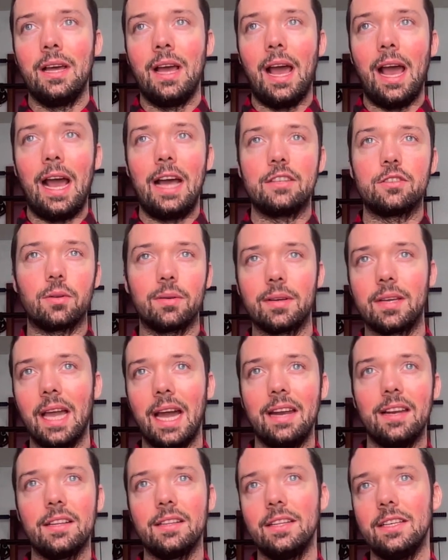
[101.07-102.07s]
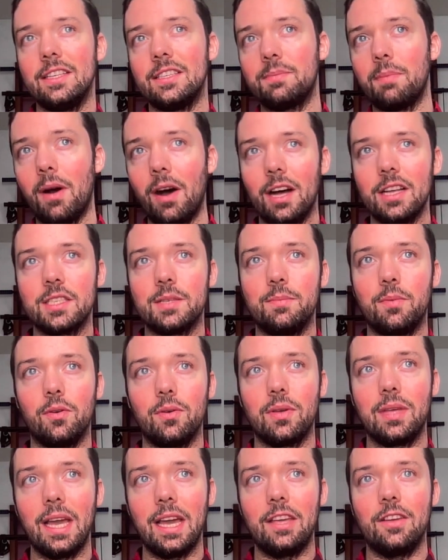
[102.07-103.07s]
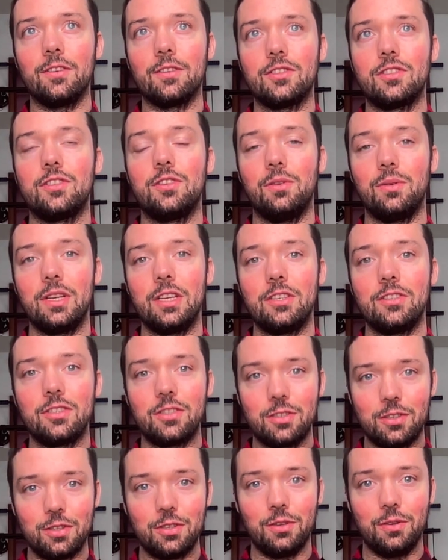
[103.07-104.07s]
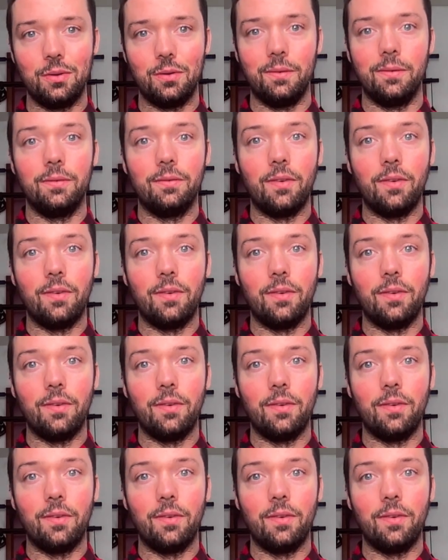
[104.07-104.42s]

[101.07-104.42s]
as organically as possible, get your students to